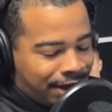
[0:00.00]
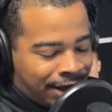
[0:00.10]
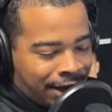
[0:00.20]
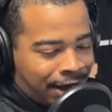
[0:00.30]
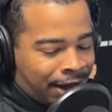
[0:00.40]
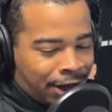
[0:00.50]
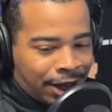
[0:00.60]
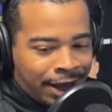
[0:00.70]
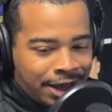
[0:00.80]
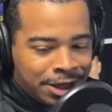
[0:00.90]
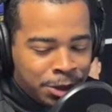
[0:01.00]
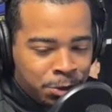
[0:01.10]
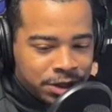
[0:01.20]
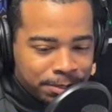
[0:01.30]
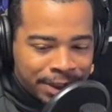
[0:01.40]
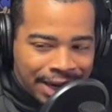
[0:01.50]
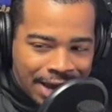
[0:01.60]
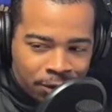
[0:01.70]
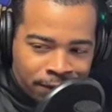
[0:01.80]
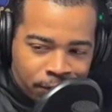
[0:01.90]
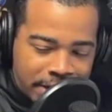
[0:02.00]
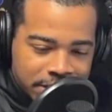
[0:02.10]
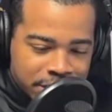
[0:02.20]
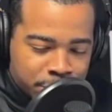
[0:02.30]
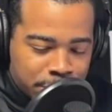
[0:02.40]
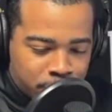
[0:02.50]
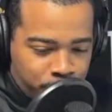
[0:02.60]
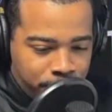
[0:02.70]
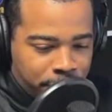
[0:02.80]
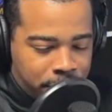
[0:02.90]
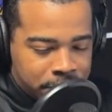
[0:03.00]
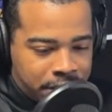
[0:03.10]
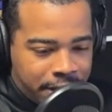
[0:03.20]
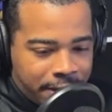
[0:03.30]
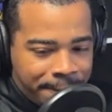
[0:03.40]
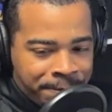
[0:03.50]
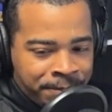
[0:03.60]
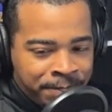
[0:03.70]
and I hate to use it, but I gotta phrase it this way so people understand.